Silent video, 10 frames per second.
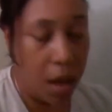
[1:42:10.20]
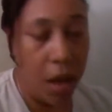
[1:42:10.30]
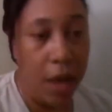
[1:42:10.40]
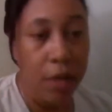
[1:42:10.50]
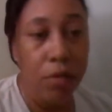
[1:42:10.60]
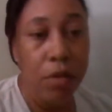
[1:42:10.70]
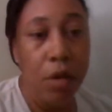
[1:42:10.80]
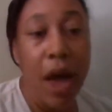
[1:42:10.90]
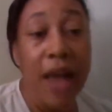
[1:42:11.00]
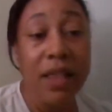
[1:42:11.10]
And
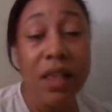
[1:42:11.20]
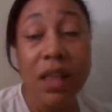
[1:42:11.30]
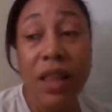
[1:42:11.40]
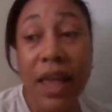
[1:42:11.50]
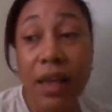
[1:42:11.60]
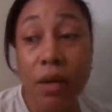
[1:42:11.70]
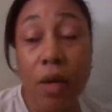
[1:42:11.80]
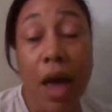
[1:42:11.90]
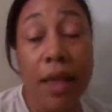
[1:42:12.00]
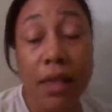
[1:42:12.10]
I did
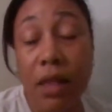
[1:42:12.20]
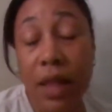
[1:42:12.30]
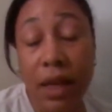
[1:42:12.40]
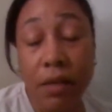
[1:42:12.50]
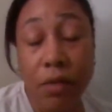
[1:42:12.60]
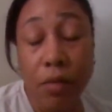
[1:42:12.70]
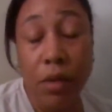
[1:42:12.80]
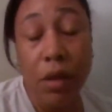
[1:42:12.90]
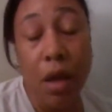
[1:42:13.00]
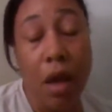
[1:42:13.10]
like
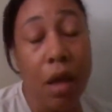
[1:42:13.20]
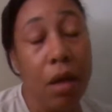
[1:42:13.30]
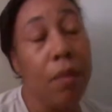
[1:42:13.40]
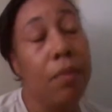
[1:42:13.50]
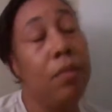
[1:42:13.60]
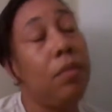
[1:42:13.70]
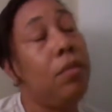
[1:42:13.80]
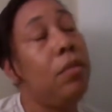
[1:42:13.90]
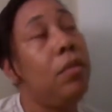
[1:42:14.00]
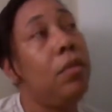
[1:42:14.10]
doing
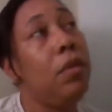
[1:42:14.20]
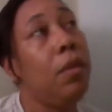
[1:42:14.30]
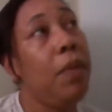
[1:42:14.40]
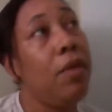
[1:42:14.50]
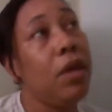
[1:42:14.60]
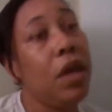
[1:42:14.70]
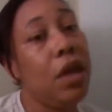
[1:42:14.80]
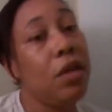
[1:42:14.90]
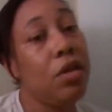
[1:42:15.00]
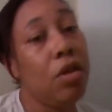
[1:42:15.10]
the Mary
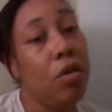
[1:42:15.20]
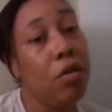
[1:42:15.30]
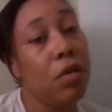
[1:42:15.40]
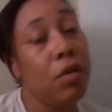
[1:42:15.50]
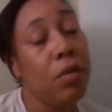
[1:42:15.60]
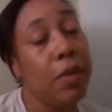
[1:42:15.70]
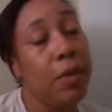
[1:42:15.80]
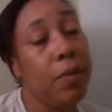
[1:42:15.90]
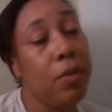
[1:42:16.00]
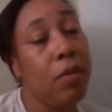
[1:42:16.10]
Kay shows with
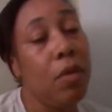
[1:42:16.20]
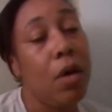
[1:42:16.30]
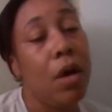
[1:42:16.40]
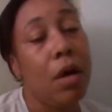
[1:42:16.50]
people,